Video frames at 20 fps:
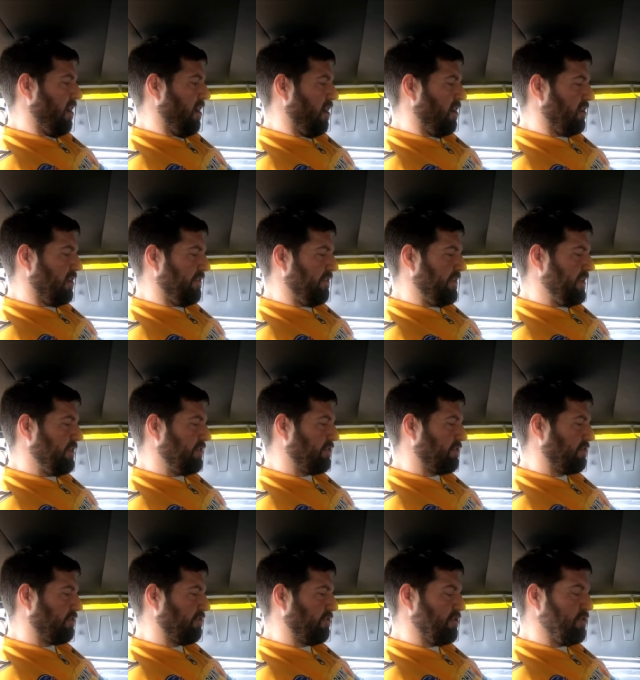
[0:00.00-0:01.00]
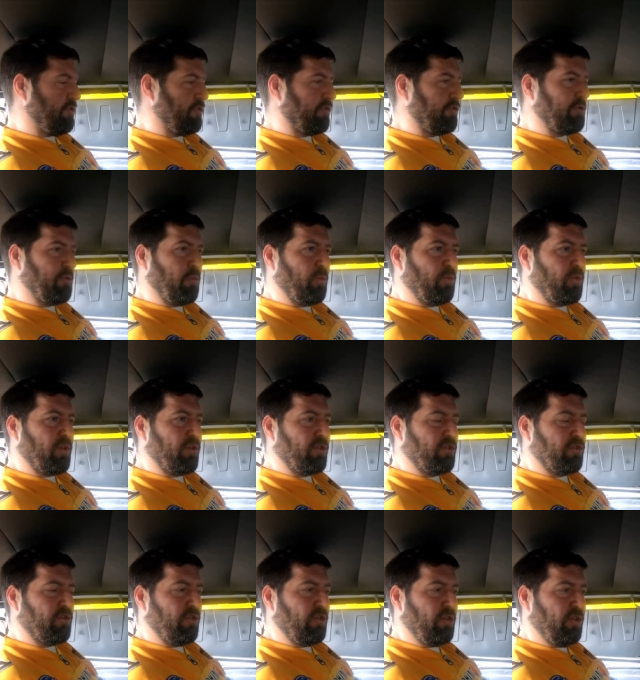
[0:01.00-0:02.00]
all of these screws
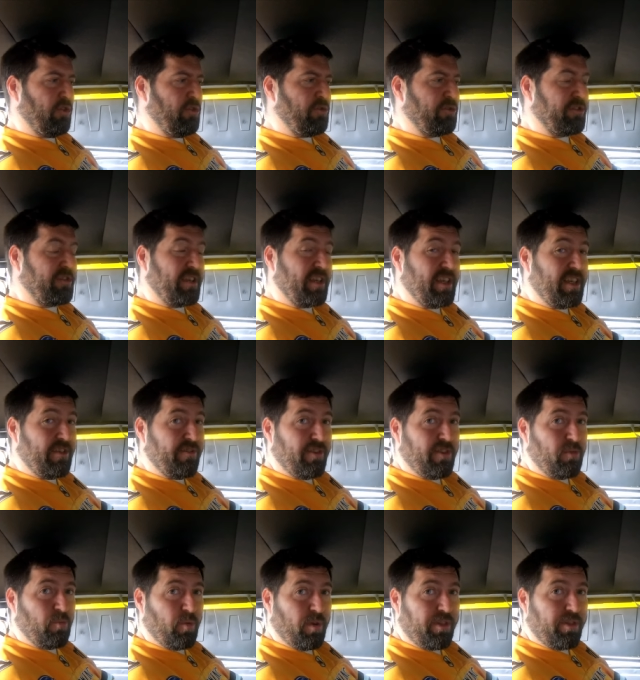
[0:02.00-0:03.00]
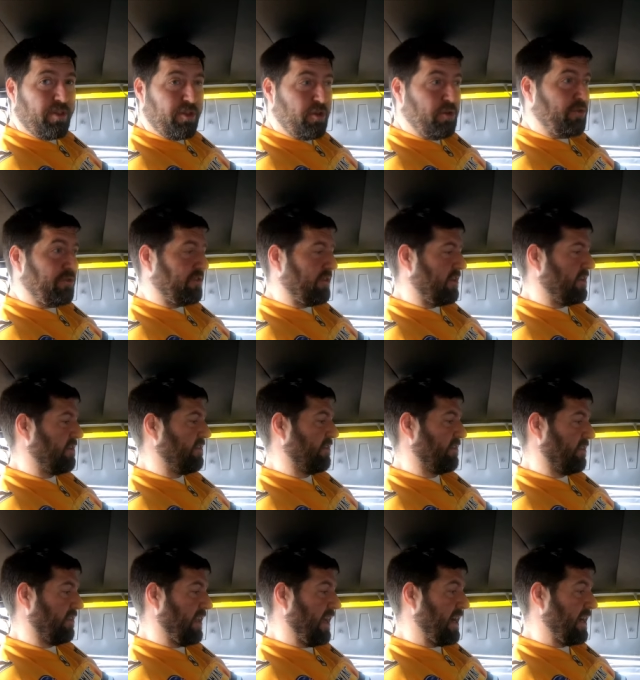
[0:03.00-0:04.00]
were loose, even with using
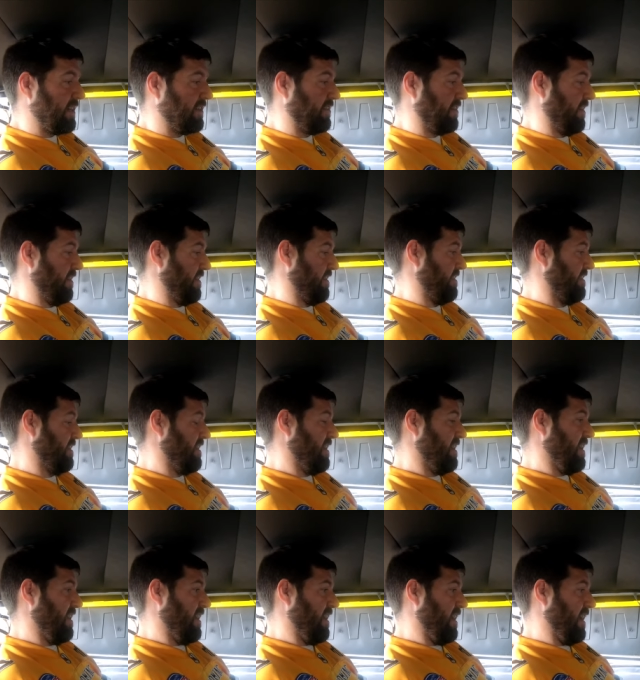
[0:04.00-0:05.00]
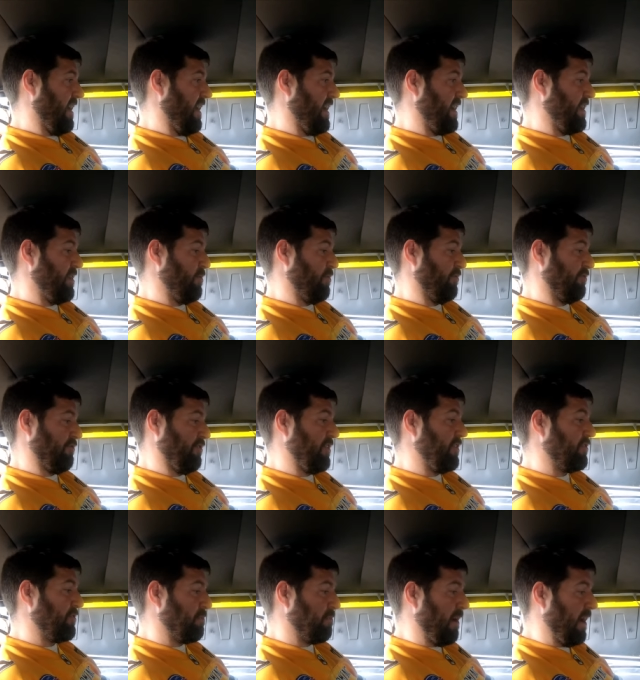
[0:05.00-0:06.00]
the Loctite. I was
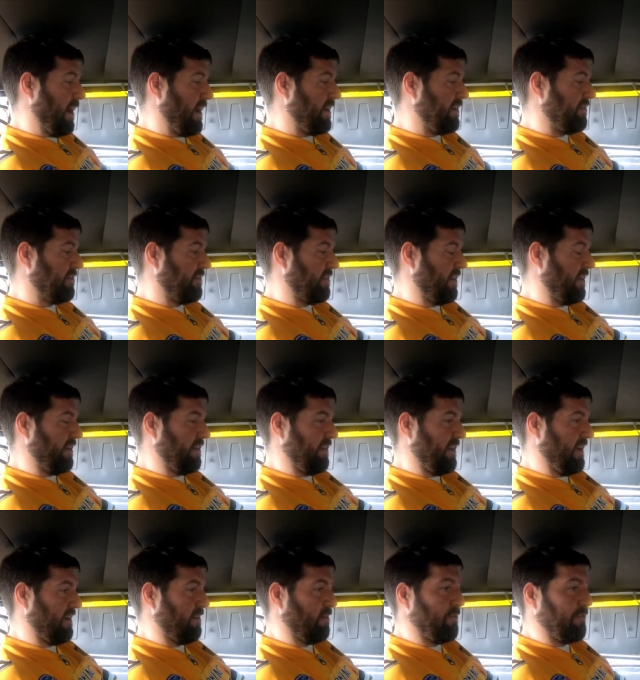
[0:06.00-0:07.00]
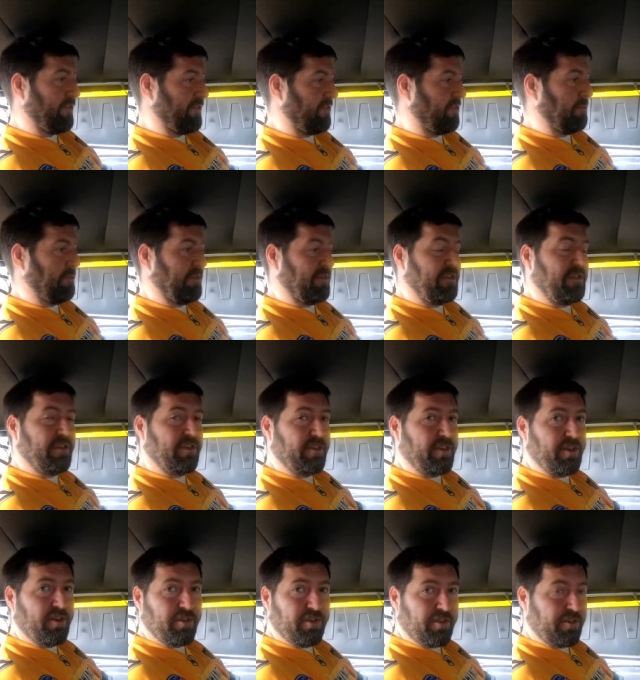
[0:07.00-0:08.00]
really surprised that, I don't know if it's the
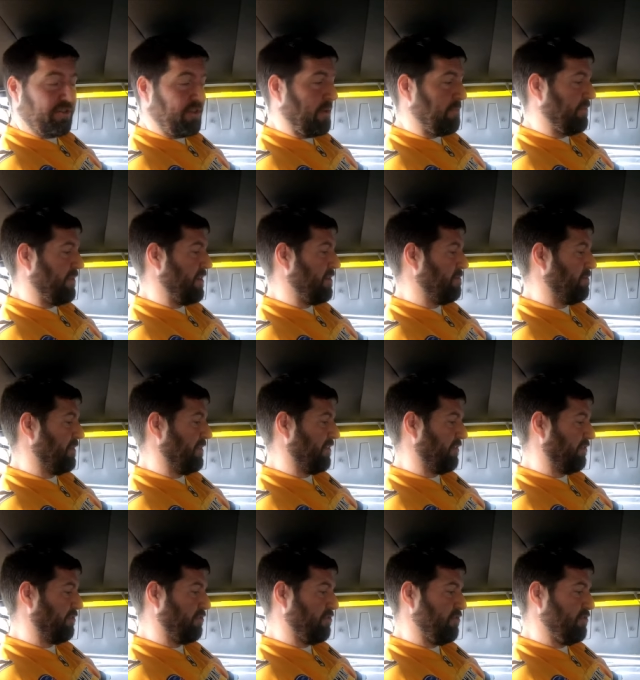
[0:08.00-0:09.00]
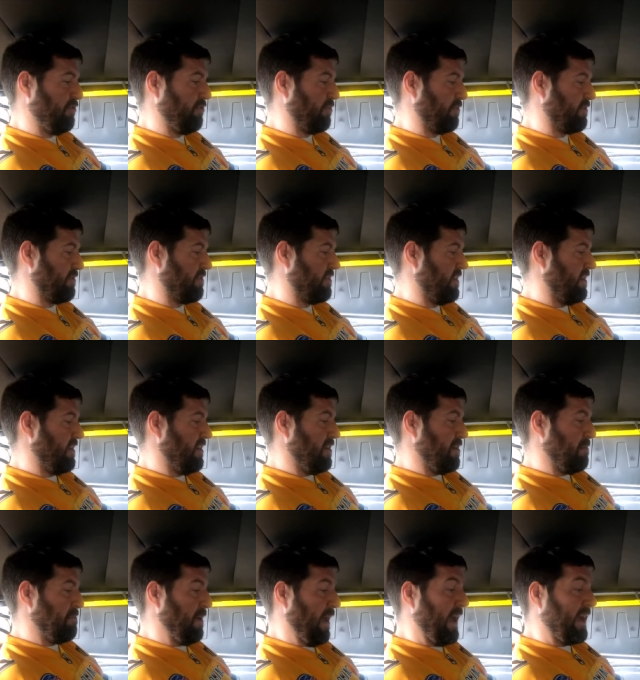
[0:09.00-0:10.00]
material or something, but the screws were
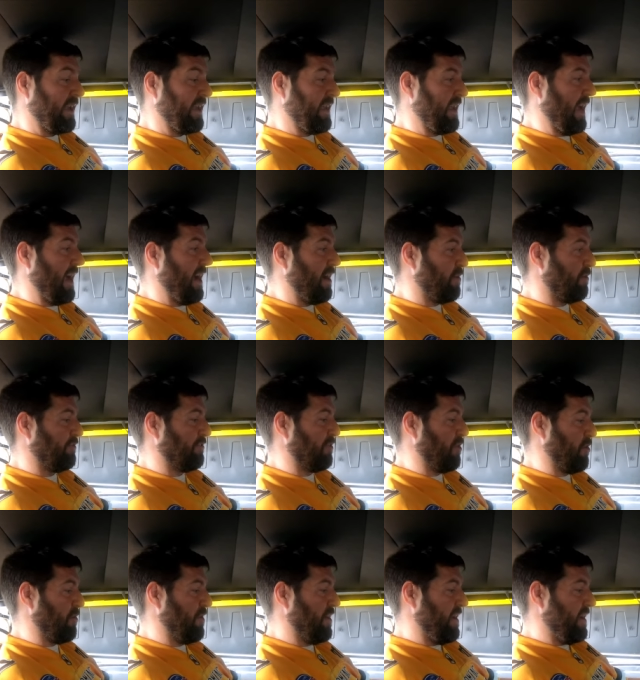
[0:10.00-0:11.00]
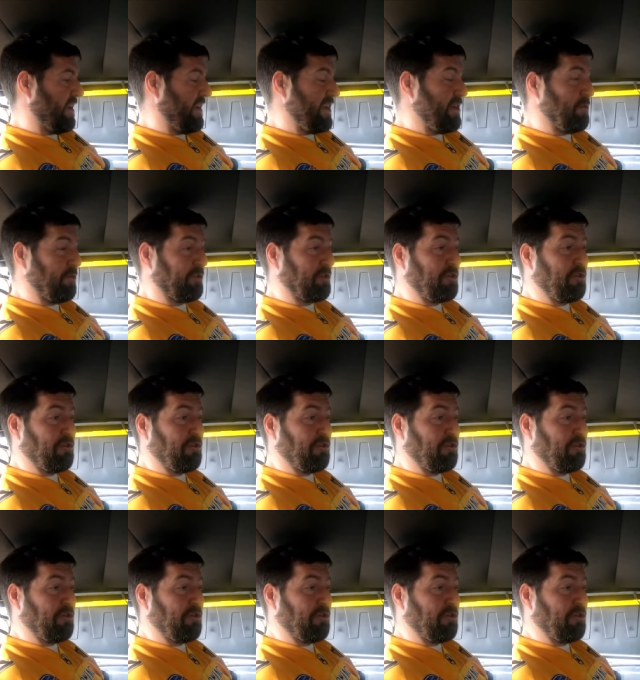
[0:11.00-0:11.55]
backing out. So it was